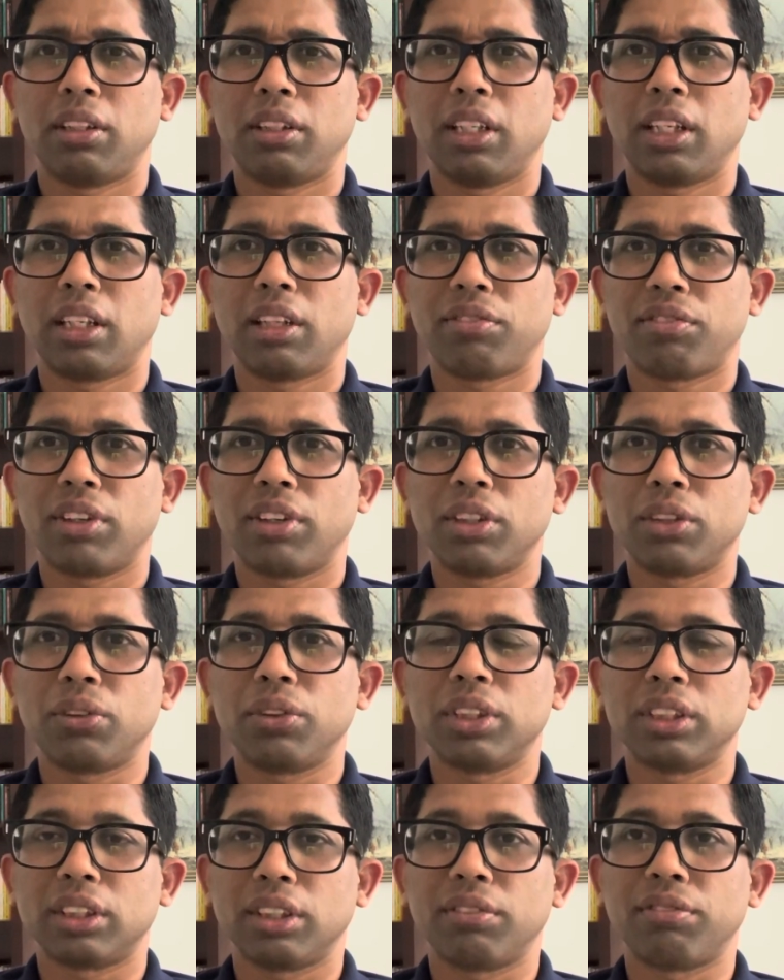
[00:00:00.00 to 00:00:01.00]
they are referred to
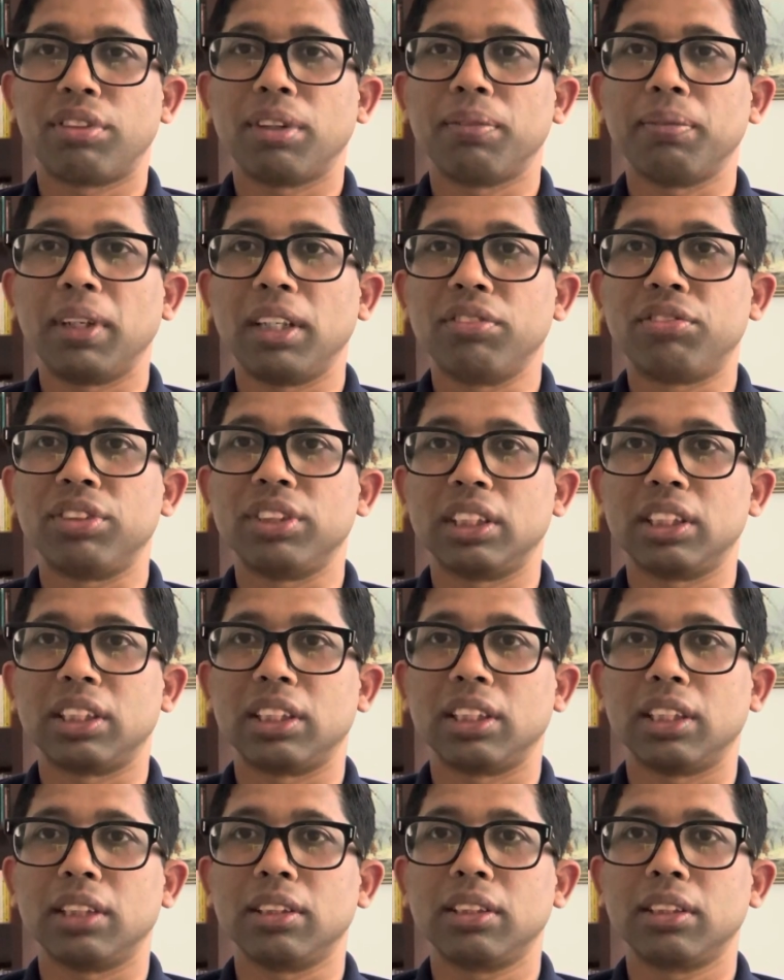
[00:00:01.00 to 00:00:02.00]
as family
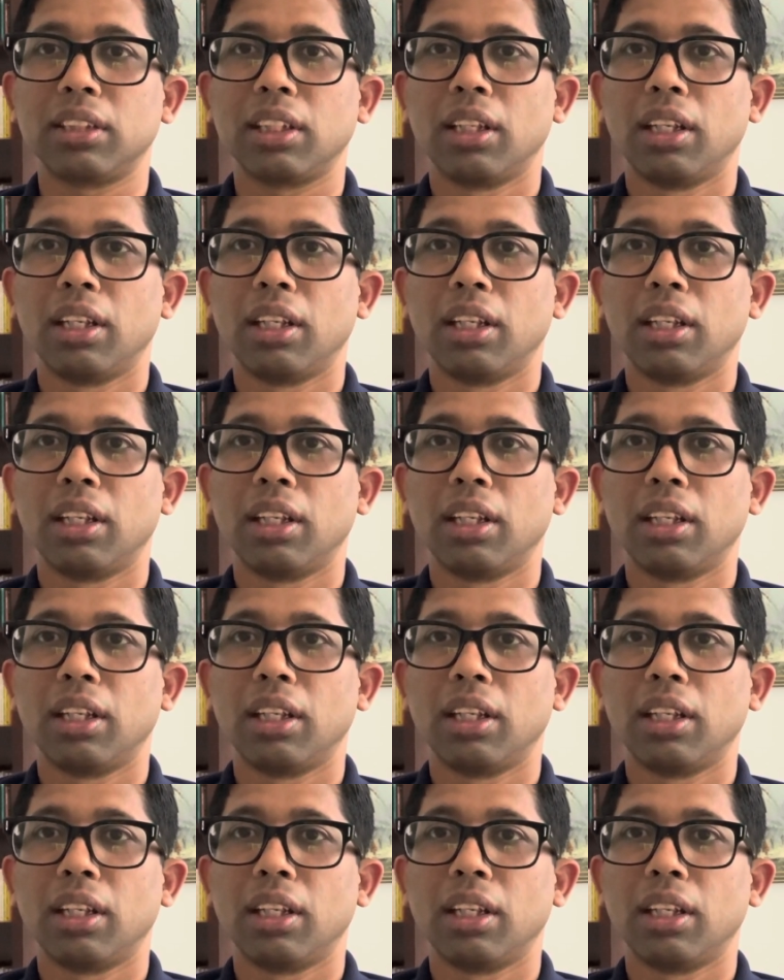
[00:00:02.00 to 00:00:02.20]
physicians.